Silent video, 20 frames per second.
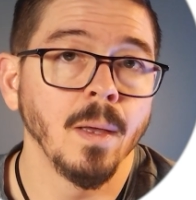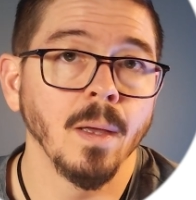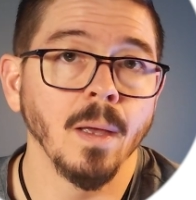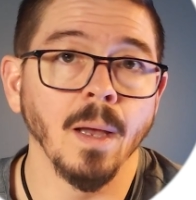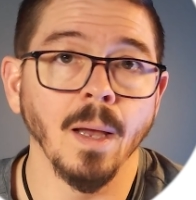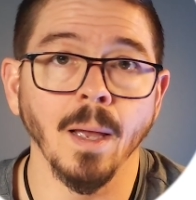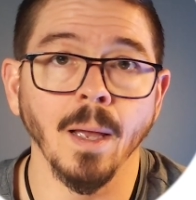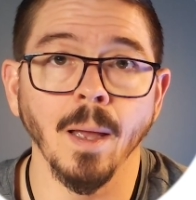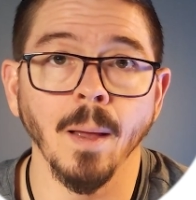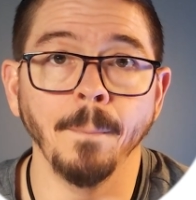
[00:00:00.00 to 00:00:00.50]

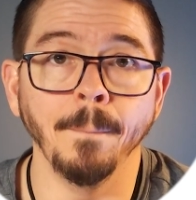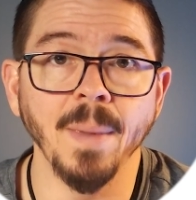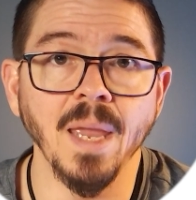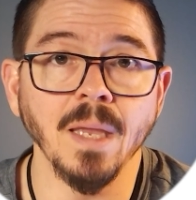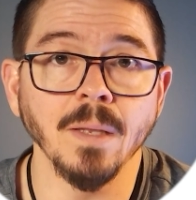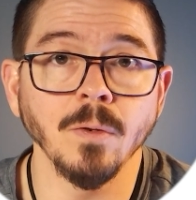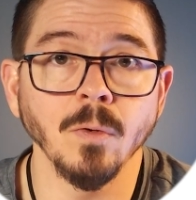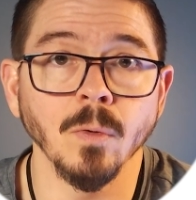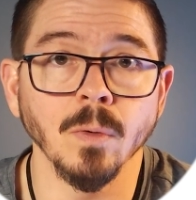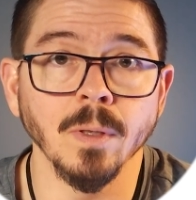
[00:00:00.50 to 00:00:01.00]
a
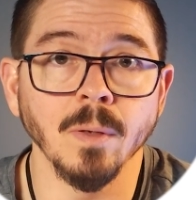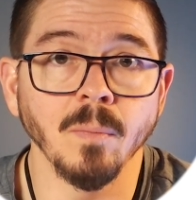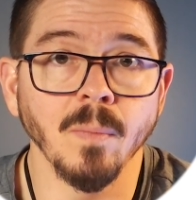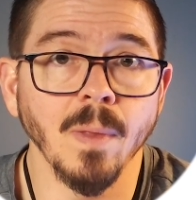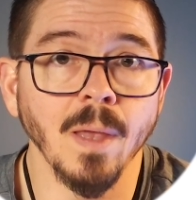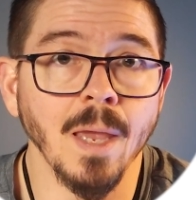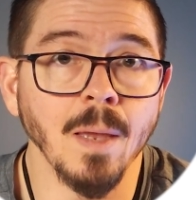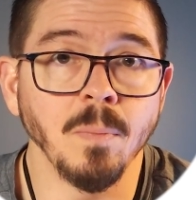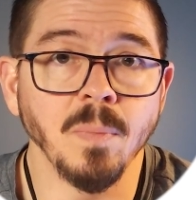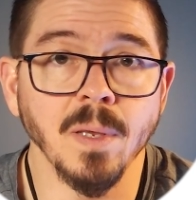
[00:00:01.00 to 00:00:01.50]
manual
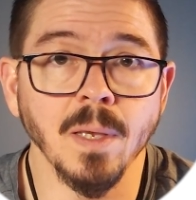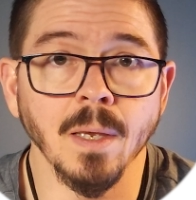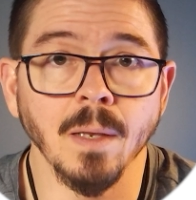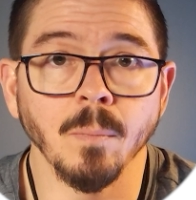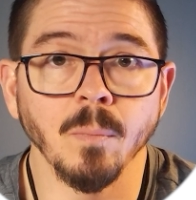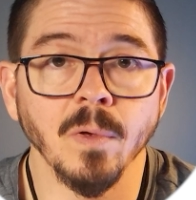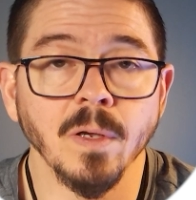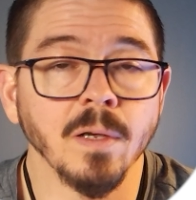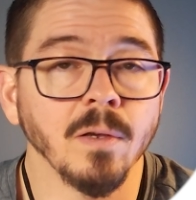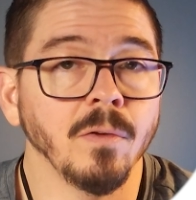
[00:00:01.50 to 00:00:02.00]

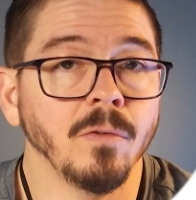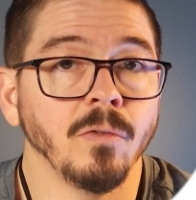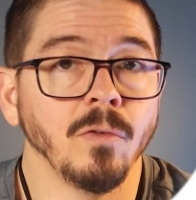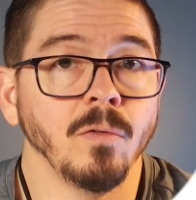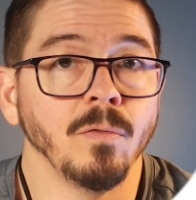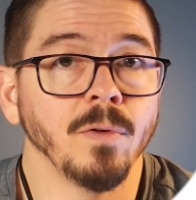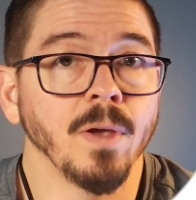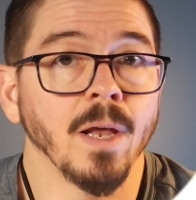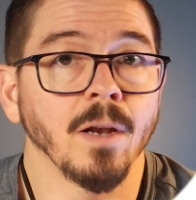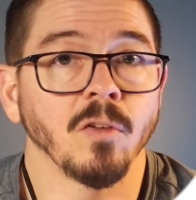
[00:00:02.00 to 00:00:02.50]
APN, because
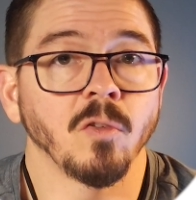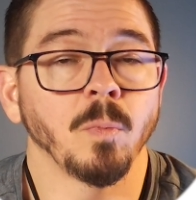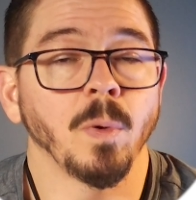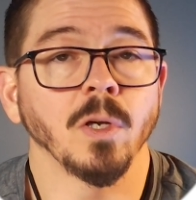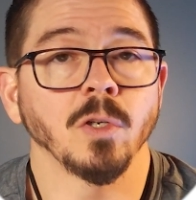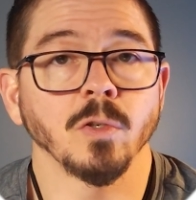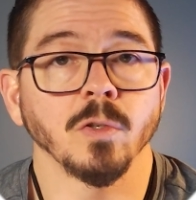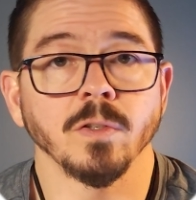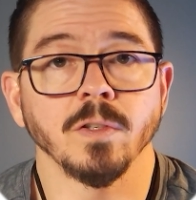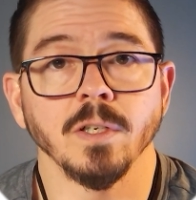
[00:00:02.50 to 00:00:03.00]
you've got a
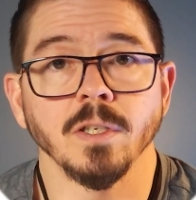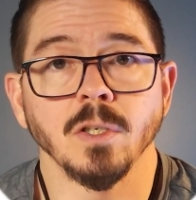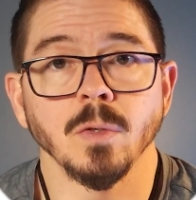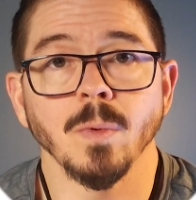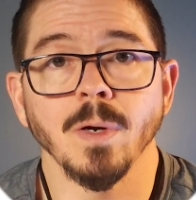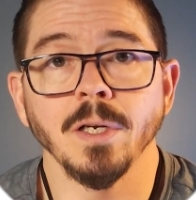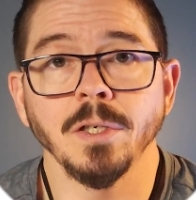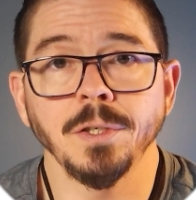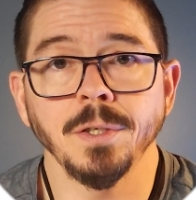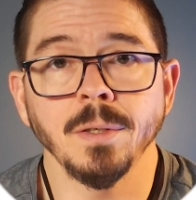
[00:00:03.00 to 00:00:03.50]
special
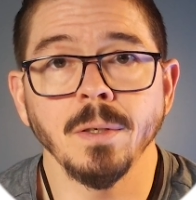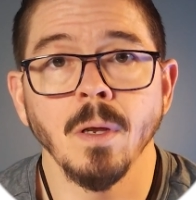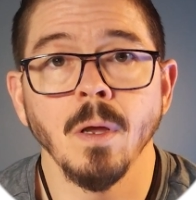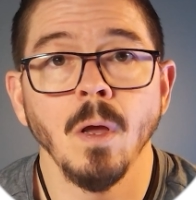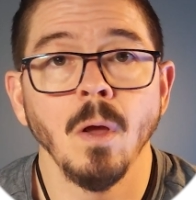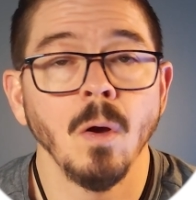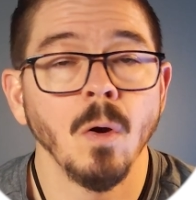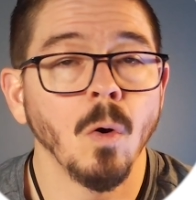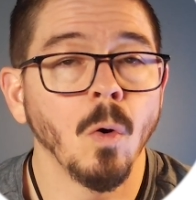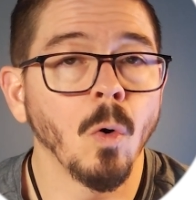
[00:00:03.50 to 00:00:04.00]
situation
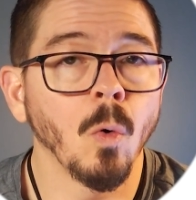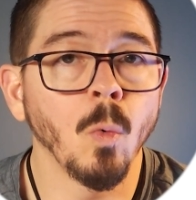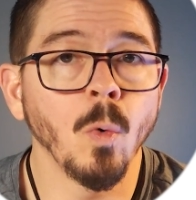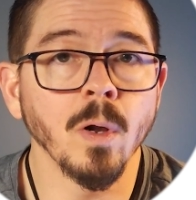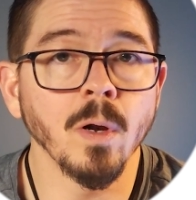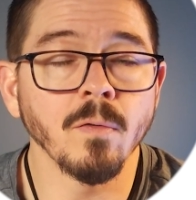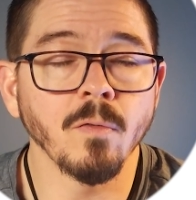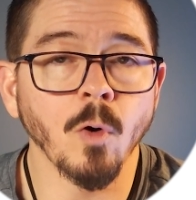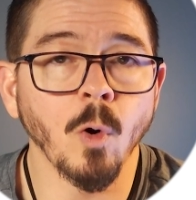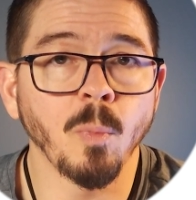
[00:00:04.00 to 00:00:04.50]
or
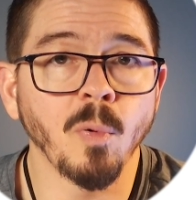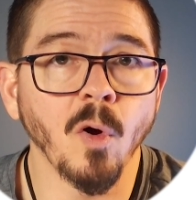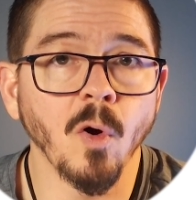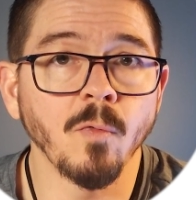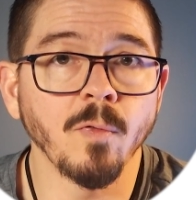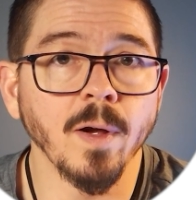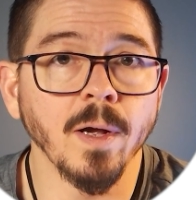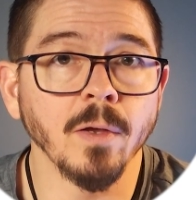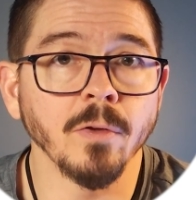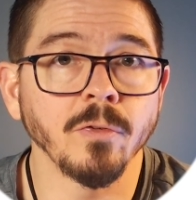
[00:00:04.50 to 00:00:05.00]
one of our
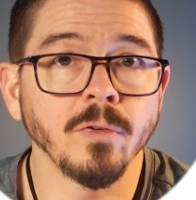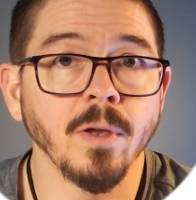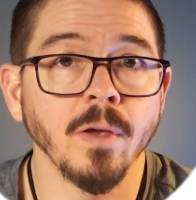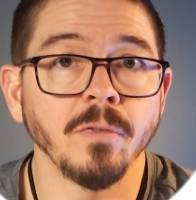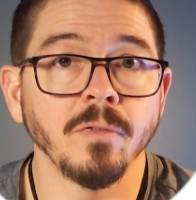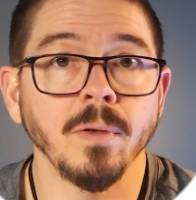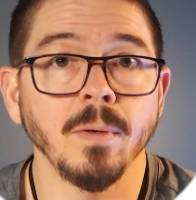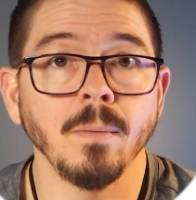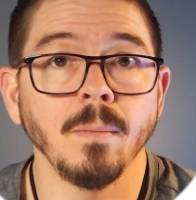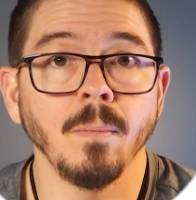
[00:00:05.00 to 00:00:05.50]
profiles
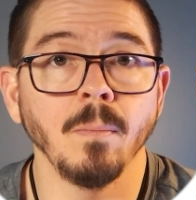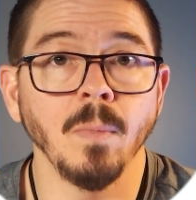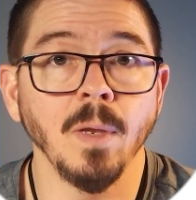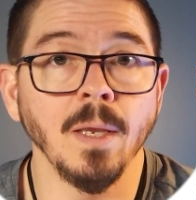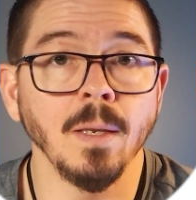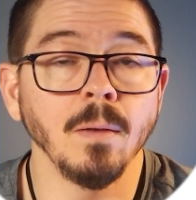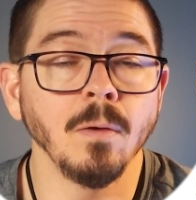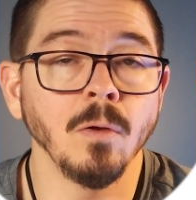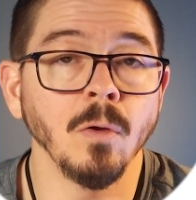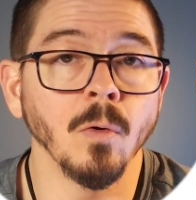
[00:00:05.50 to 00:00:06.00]
doesn't
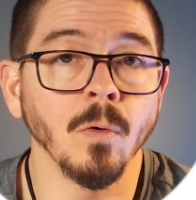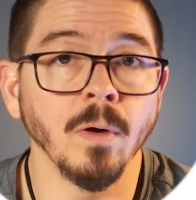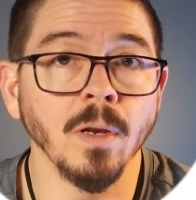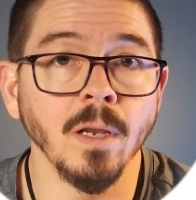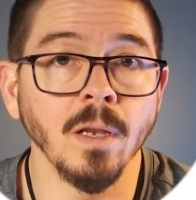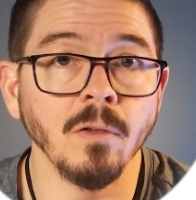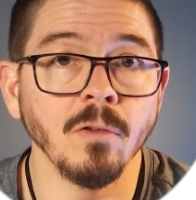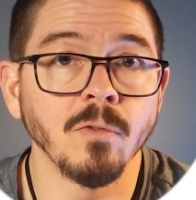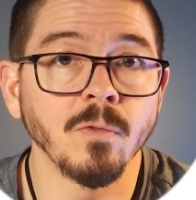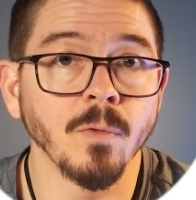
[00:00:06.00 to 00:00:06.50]
meet your
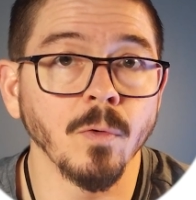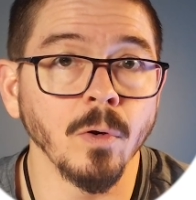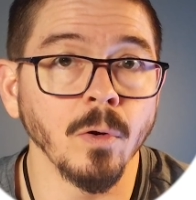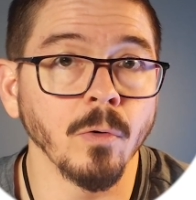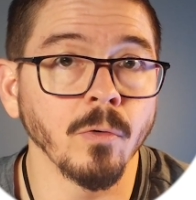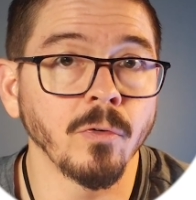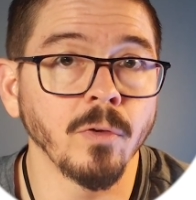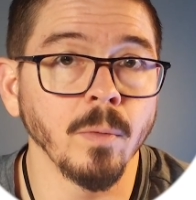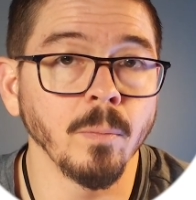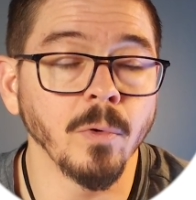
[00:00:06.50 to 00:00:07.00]
needs for
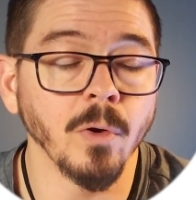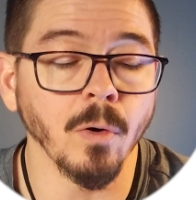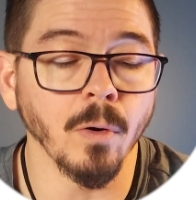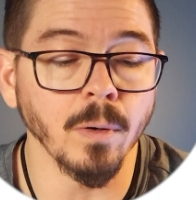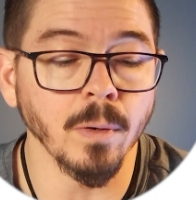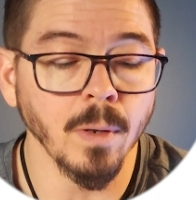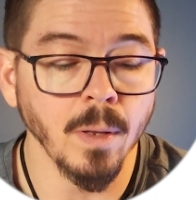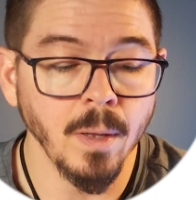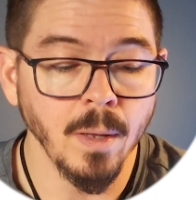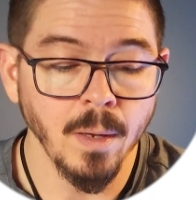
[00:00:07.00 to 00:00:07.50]
your SIM
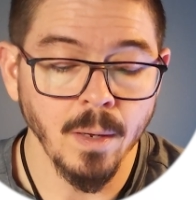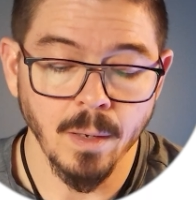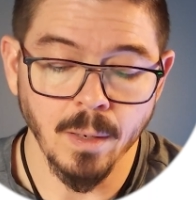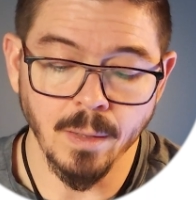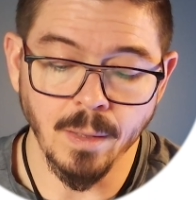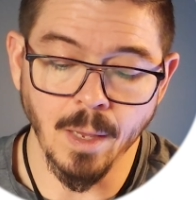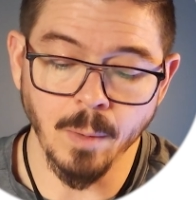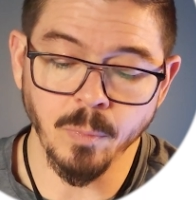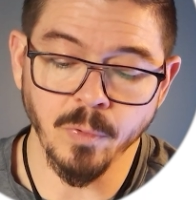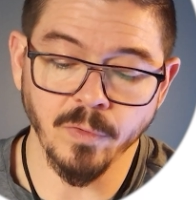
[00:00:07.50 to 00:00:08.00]
card.
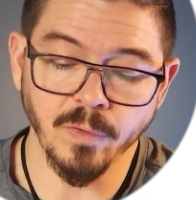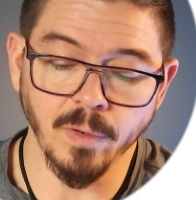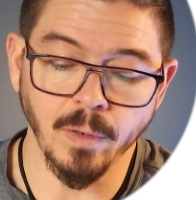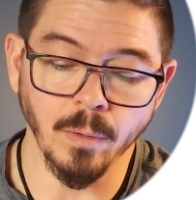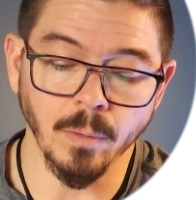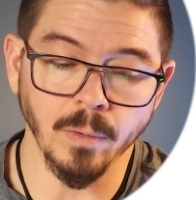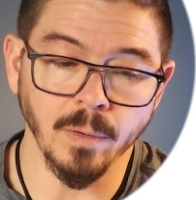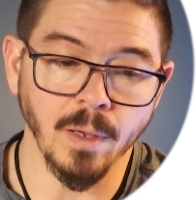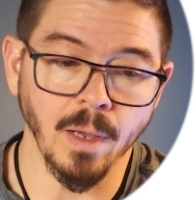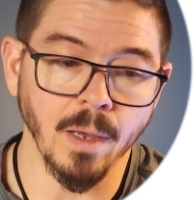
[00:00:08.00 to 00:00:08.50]
In that
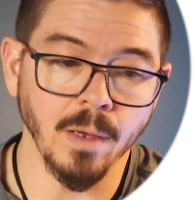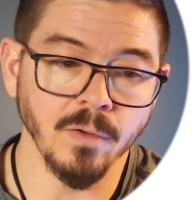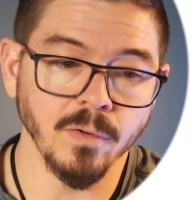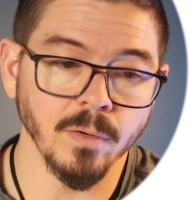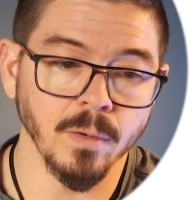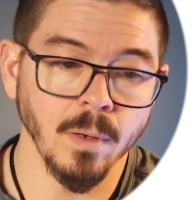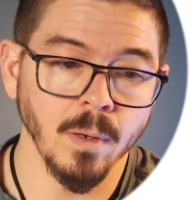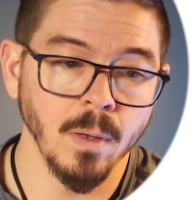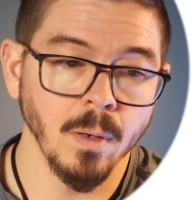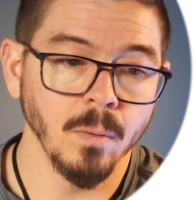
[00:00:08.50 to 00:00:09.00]
particular
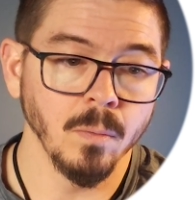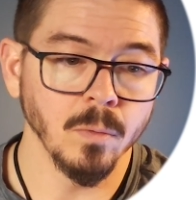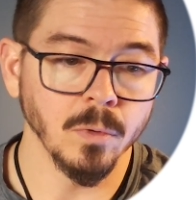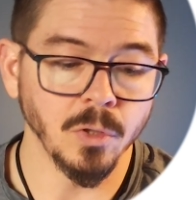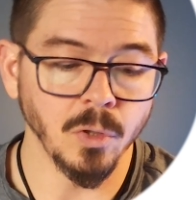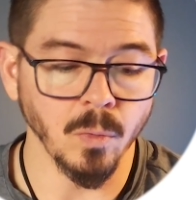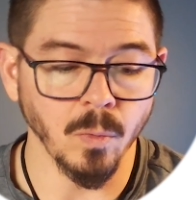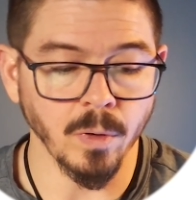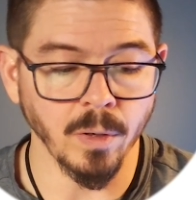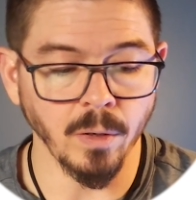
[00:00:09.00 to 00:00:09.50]
case,
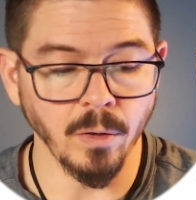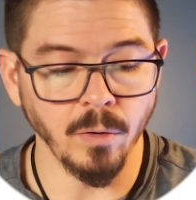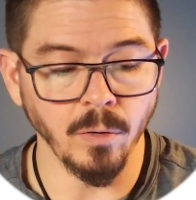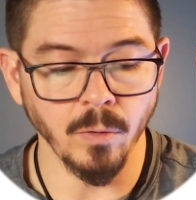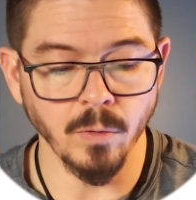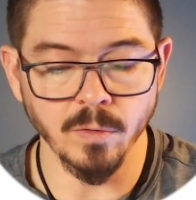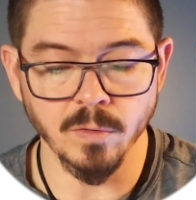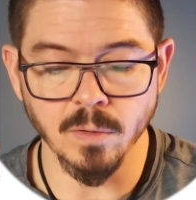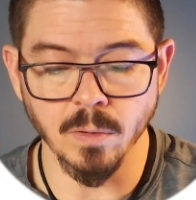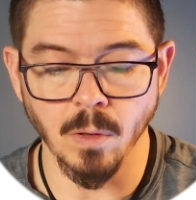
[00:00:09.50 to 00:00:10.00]
what you want to
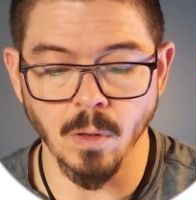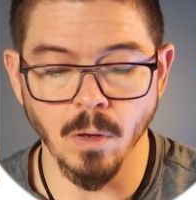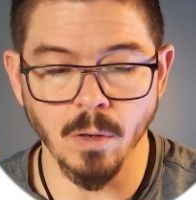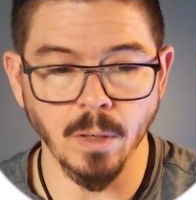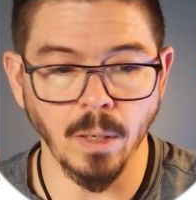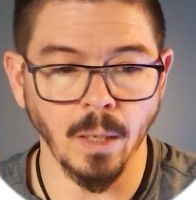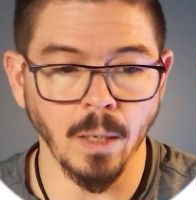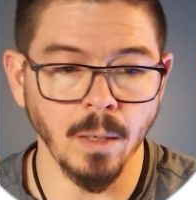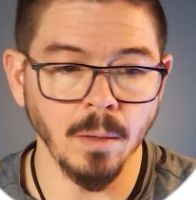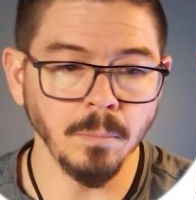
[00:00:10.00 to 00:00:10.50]
do is
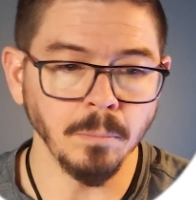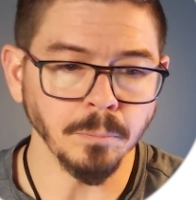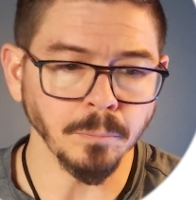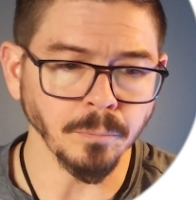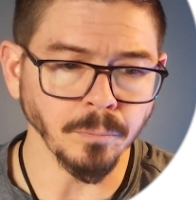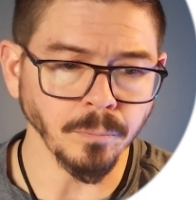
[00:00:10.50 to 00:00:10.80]
log in